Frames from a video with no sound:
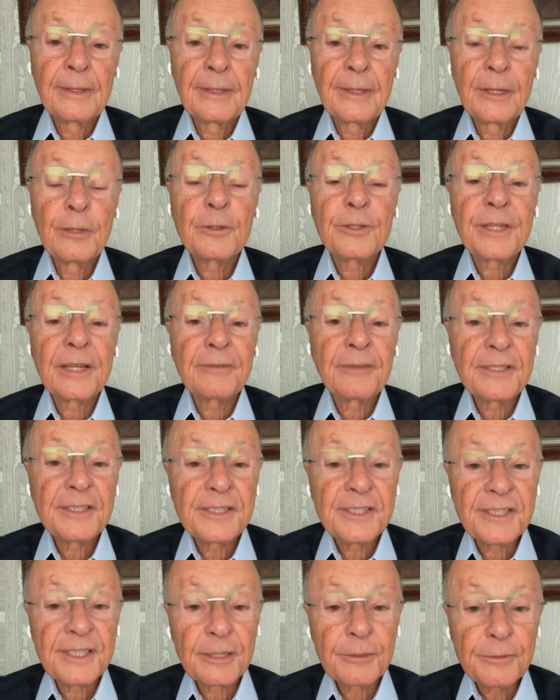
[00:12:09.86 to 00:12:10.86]
I was
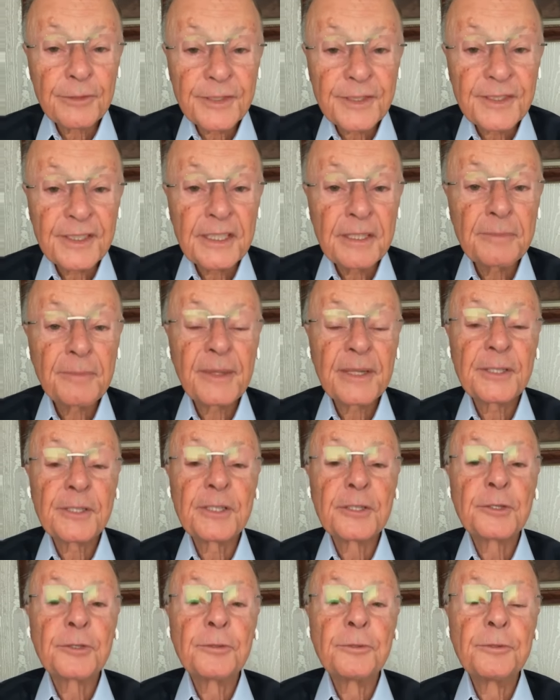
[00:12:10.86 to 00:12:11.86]
saying yes to
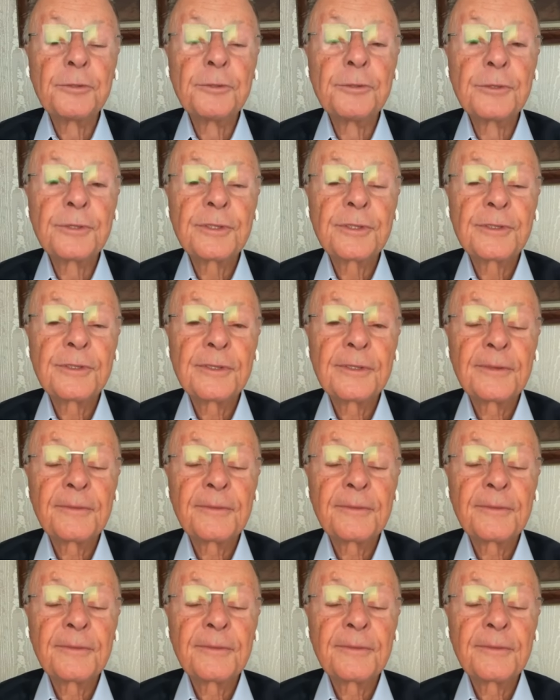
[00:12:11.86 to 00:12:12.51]
Jesus.